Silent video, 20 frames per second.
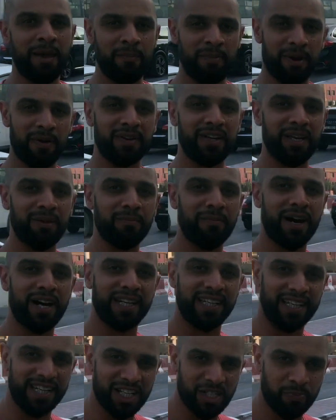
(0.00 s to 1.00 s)
Bearing in
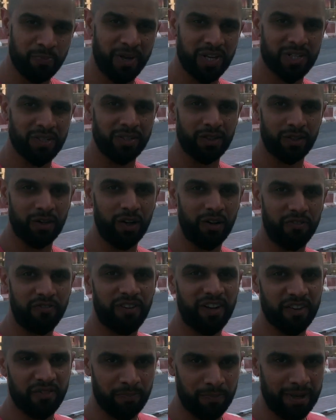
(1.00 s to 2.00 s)
mind it is based on the Golf
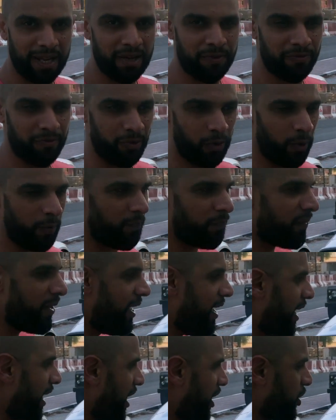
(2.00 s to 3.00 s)
5 platform,
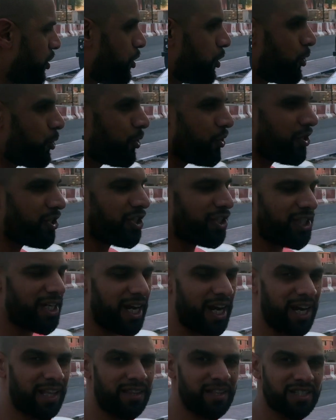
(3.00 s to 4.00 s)
it should
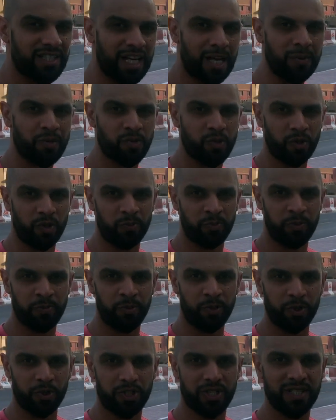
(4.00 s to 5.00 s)
share the same sort of
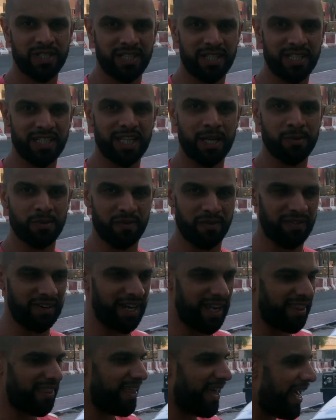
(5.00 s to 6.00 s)
proportions in terms of
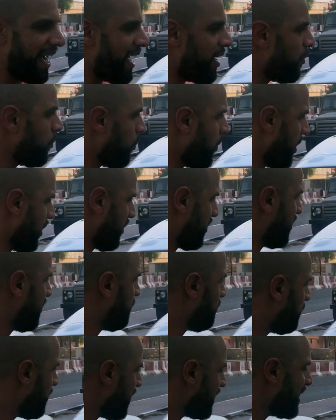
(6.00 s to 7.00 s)
length and width.
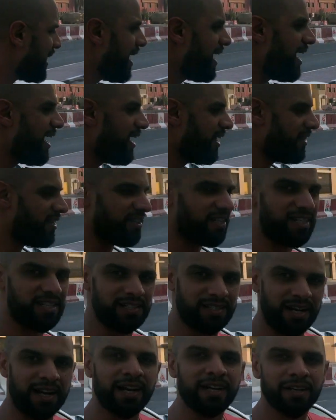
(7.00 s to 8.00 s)
But the
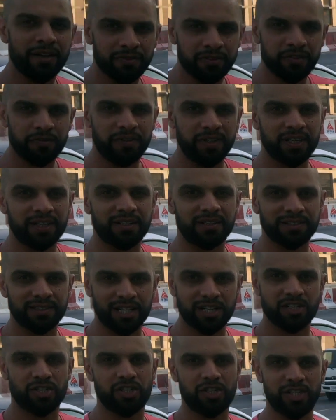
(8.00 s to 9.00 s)
design of the vehicle
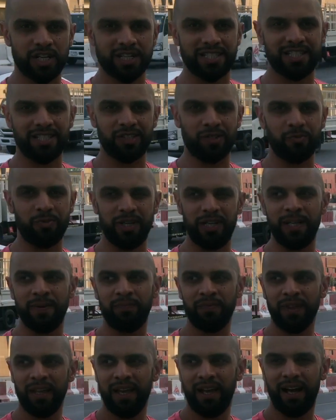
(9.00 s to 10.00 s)
does suggest it to be
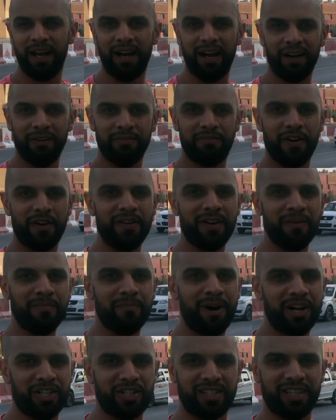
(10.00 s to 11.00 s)
very
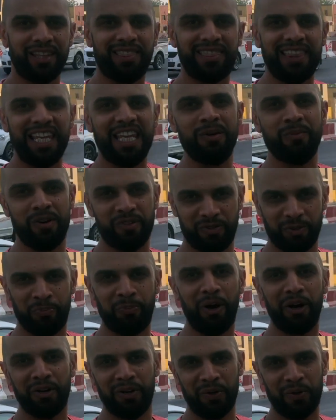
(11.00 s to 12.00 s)
much the theme of the
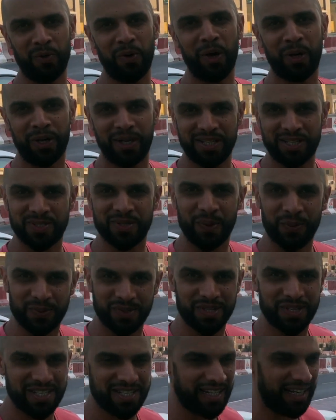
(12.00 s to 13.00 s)
pocket rocket, so
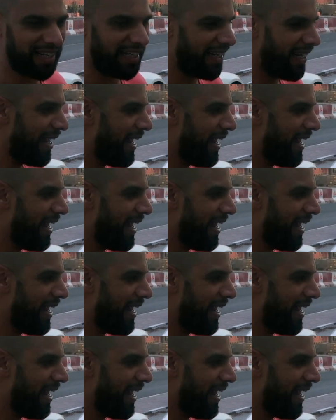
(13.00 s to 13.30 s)
to say.